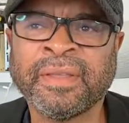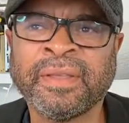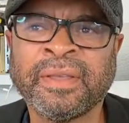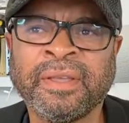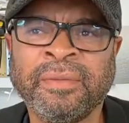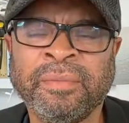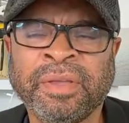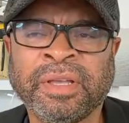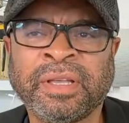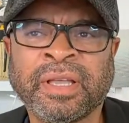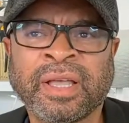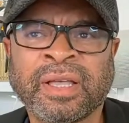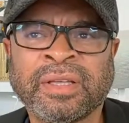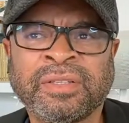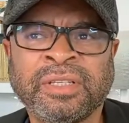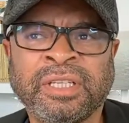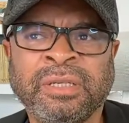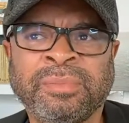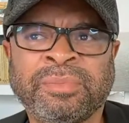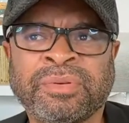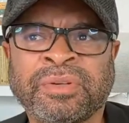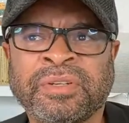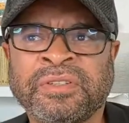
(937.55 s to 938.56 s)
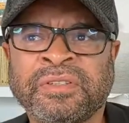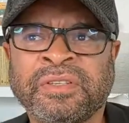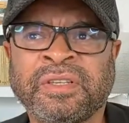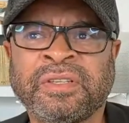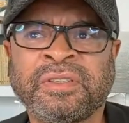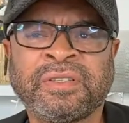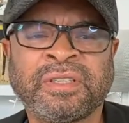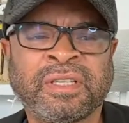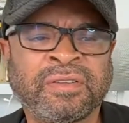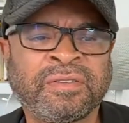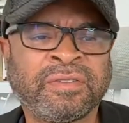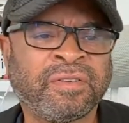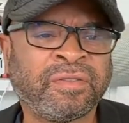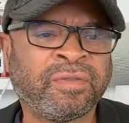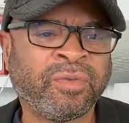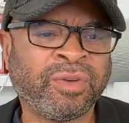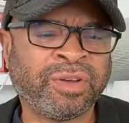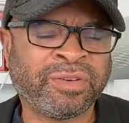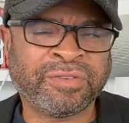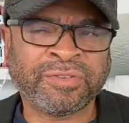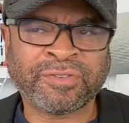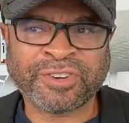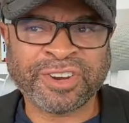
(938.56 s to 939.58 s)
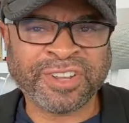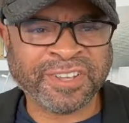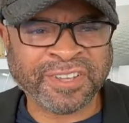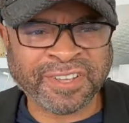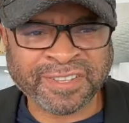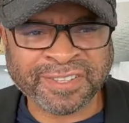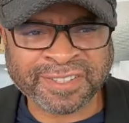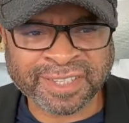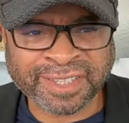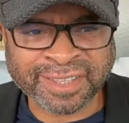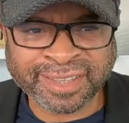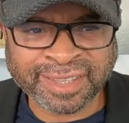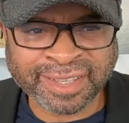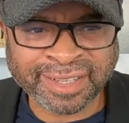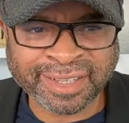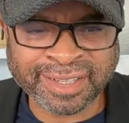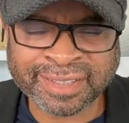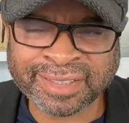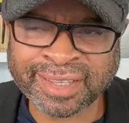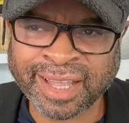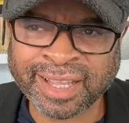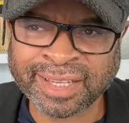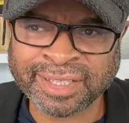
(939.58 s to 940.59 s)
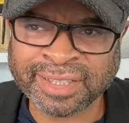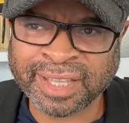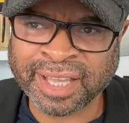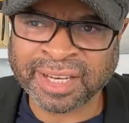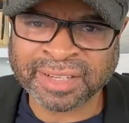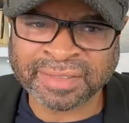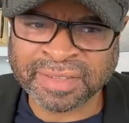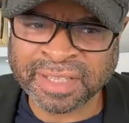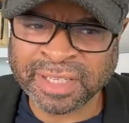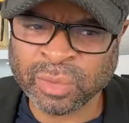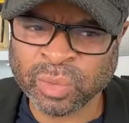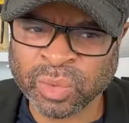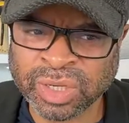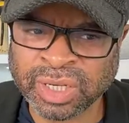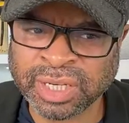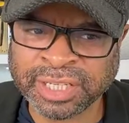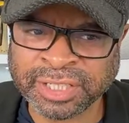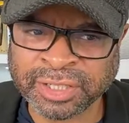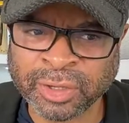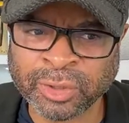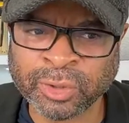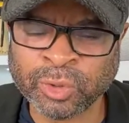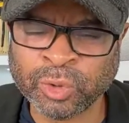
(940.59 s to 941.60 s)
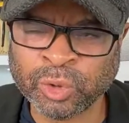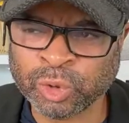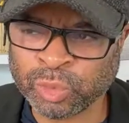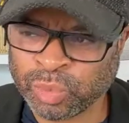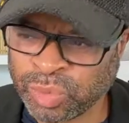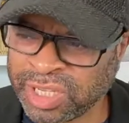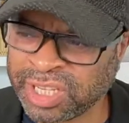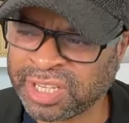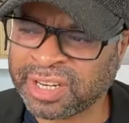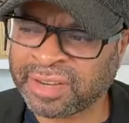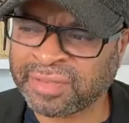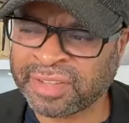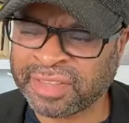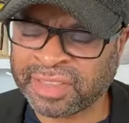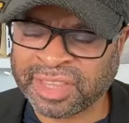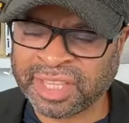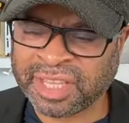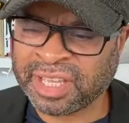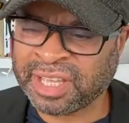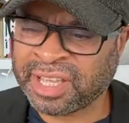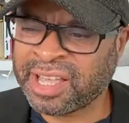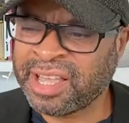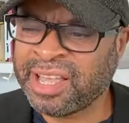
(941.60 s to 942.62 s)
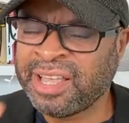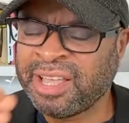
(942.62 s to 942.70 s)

Because he presents as if we're friends and things like that, if he really knows me and everything.